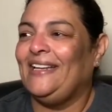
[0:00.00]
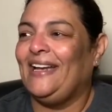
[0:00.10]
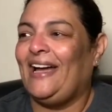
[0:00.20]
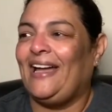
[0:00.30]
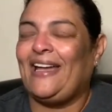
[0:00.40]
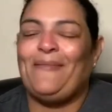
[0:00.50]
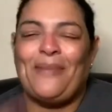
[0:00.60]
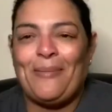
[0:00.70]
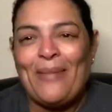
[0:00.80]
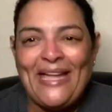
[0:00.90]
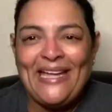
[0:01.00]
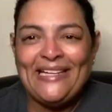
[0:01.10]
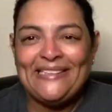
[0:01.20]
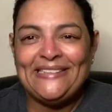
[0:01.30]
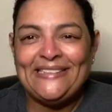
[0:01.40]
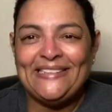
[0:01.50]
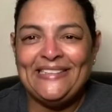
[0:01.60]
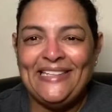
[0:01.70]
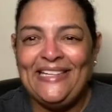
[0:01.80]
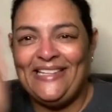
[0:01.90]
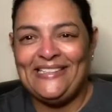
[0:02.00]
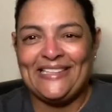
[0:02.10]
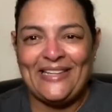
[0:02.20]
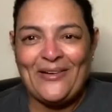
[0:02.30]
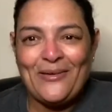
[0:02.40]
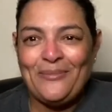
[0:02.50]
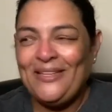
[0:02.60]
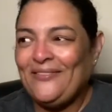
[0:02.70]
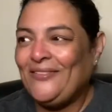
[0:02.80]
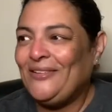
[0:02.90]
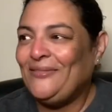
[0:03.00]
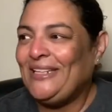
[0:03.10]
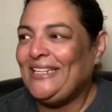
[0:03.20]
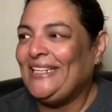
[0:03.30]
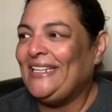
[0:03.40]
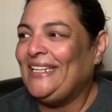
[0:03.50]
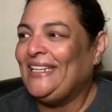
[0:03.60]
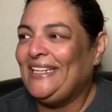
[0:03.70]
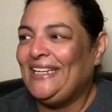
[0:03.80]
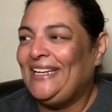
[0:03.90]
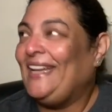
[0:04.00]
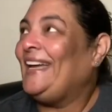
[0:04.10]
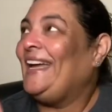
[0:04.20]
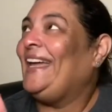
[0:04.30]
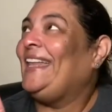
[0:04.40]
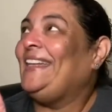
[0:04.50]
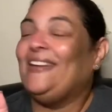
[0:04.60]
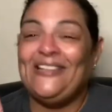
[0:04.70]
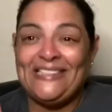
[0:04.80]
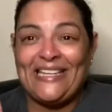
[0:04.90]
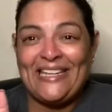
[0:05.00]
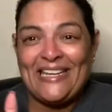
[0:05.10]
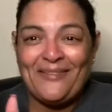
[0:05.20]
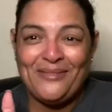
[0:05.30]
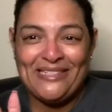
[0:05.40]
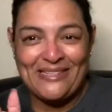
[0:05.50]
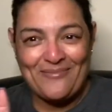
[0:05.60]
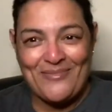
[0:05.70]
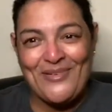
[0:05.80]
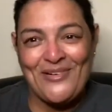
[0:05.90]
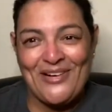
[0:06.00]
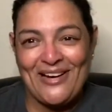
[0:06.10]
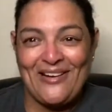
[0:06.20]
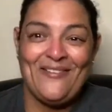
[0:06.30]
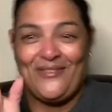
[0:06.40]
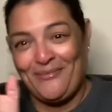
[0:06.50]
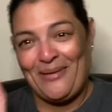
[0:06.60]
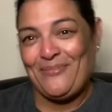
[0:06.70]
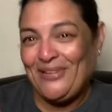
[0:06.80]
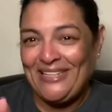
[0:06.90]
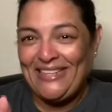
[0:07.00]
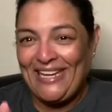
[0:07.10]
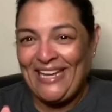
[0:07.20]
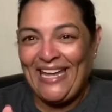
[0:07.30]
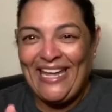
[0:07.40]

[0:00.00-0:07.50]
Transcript: I got my man, he's gonna open it for me. And I know he's gonna get me some more for my birthday.